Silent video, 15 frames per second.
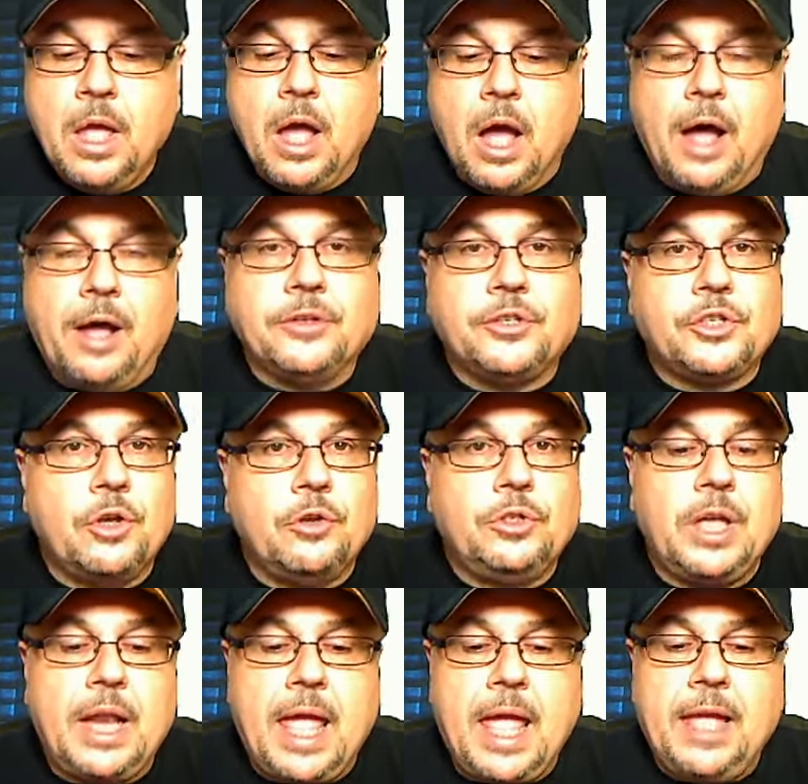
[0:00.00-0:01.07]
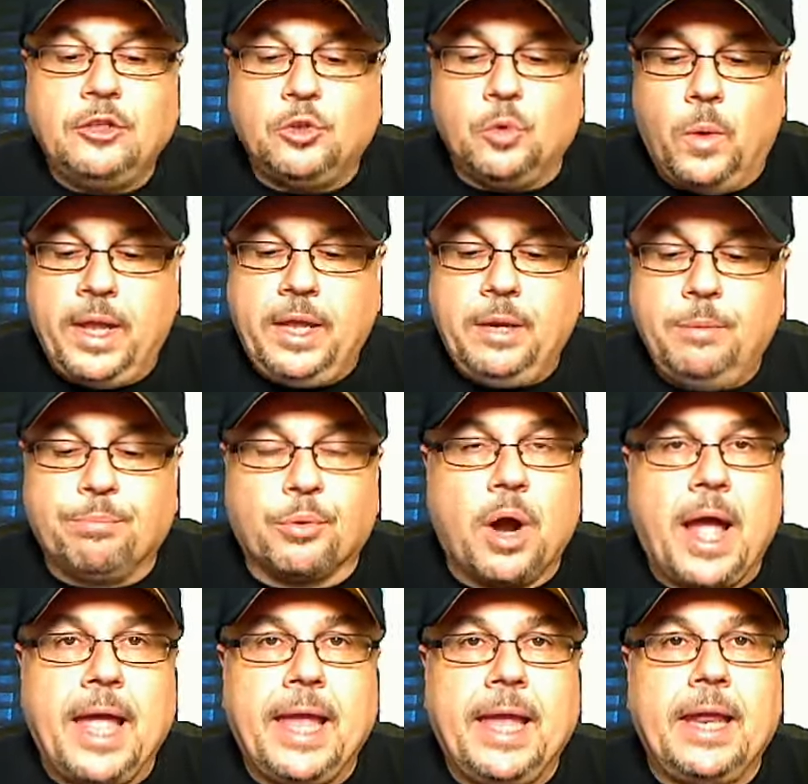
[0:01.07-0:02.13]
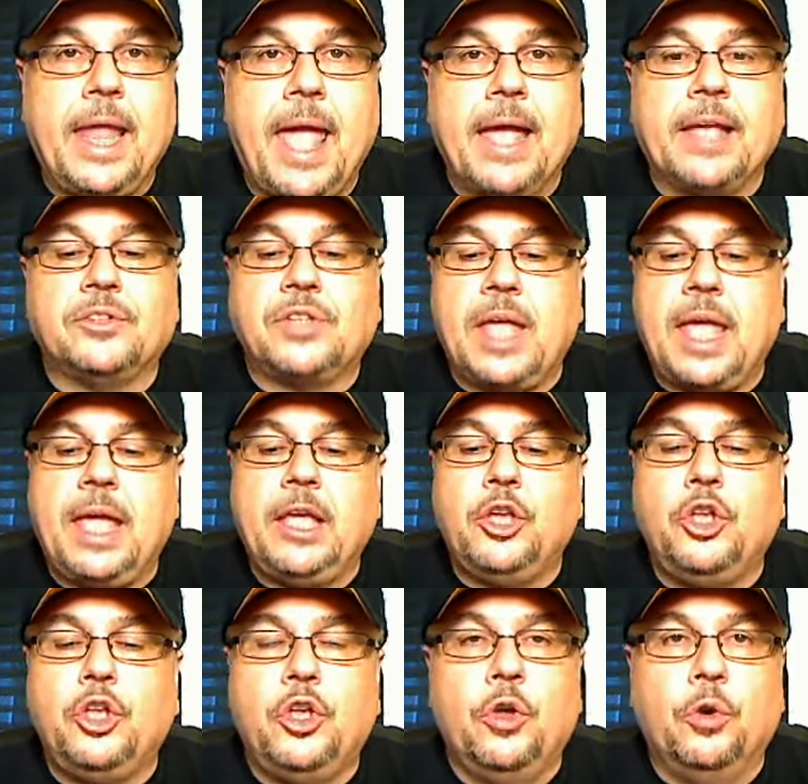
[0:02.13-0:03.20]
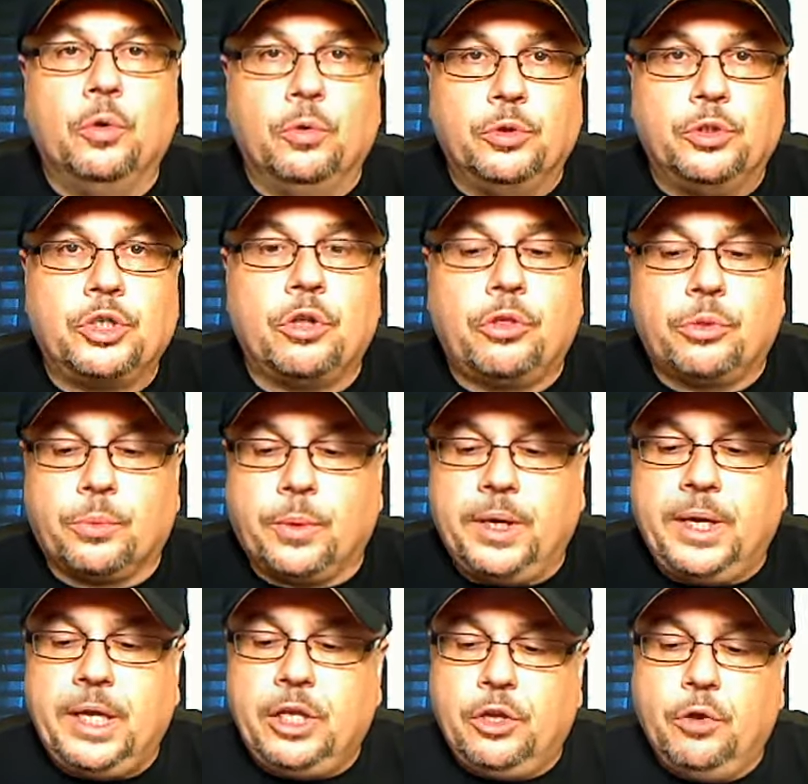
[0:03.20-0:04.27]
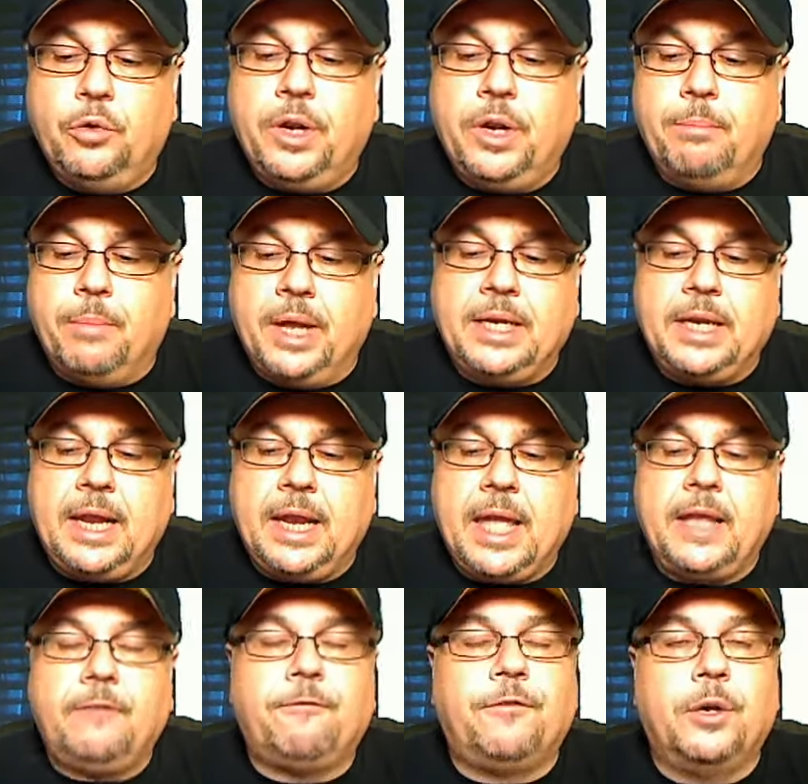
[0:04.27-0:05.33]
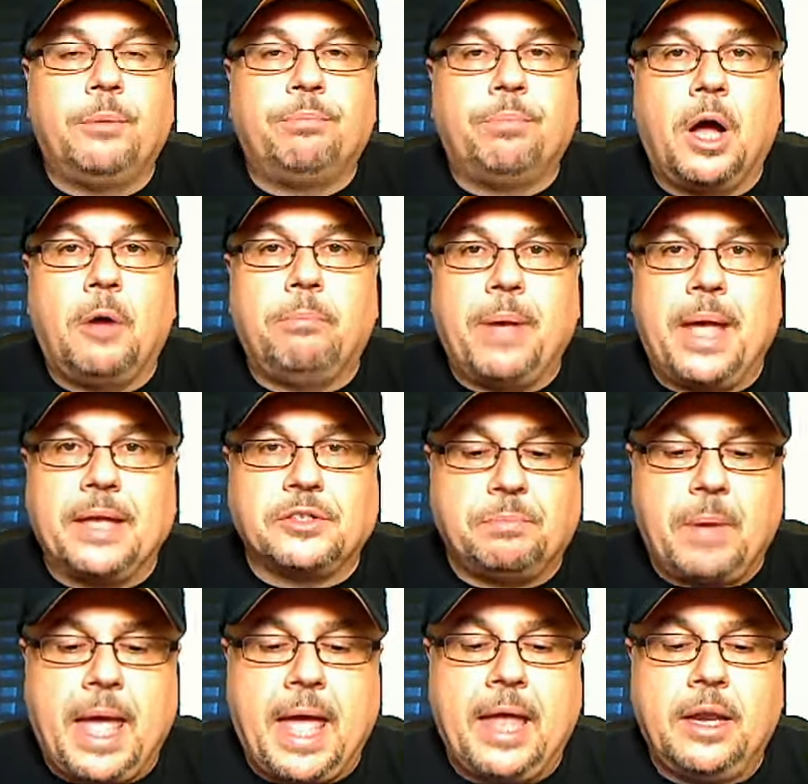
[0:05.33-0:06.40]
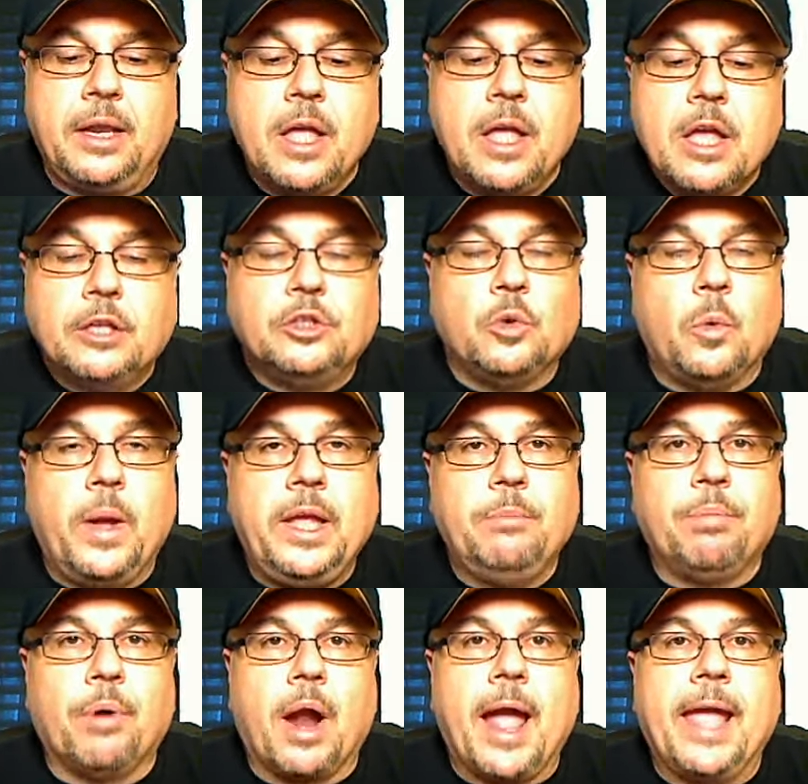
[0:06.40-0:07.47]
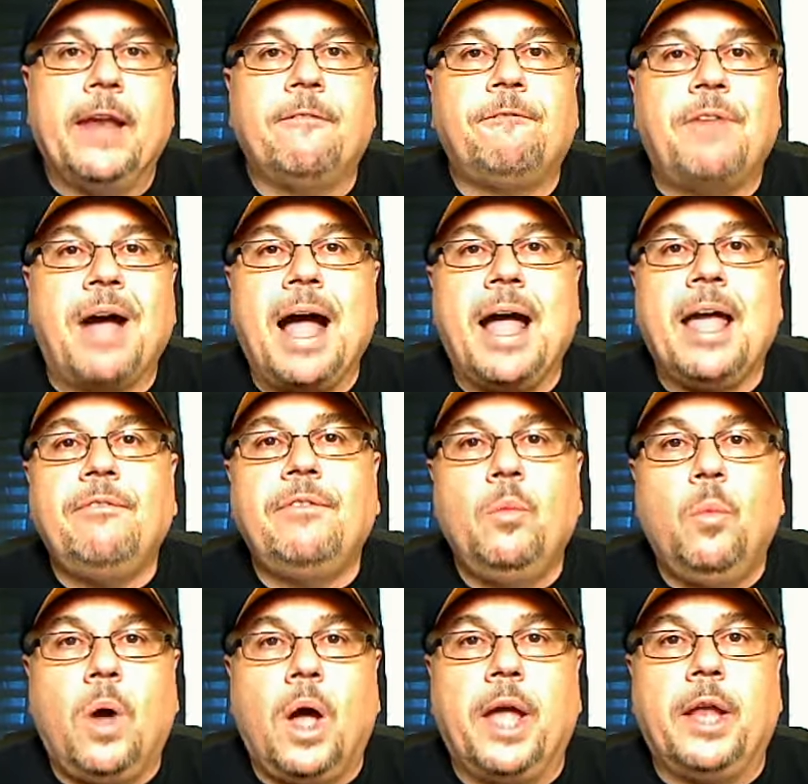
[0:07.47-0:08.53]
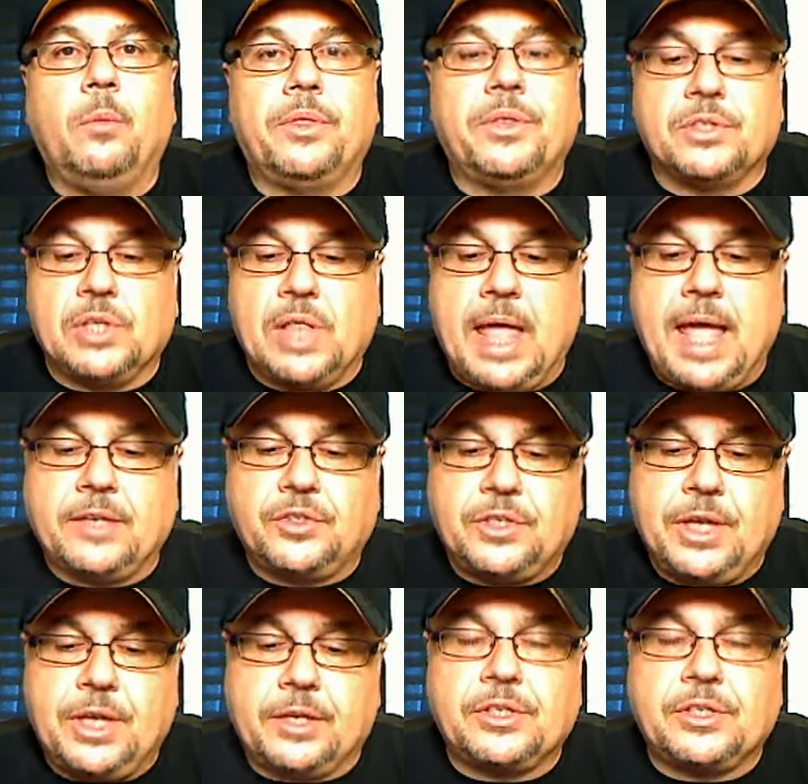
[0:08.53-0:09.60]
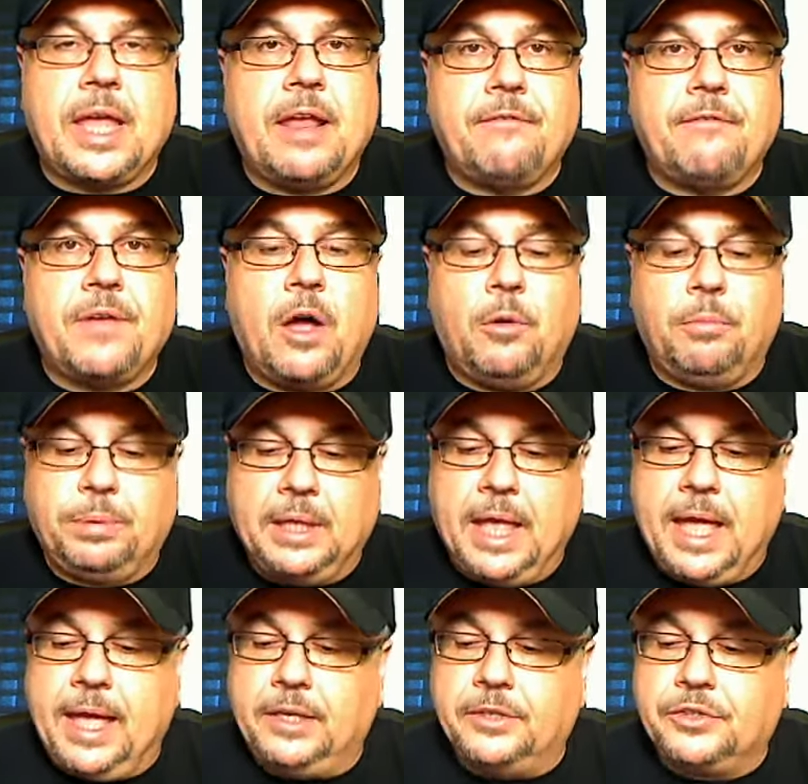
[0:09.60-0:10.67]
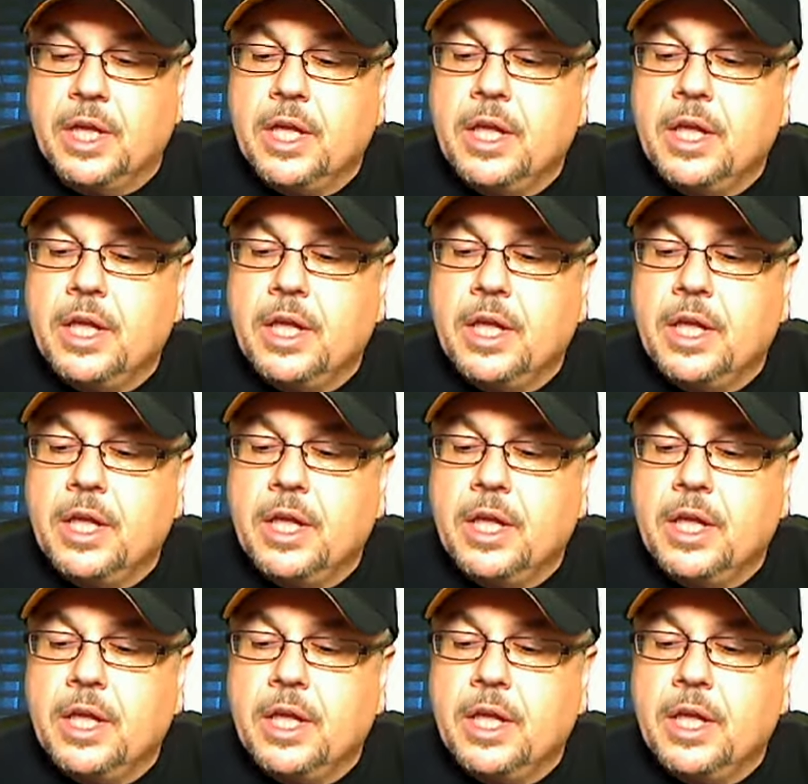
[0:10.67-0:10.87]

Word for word: Also, today, Dwayne Bryant has a huge three unit Monday Night Football best bet. Dwayne Bryant, 5 and 1 with his last six NFL plays.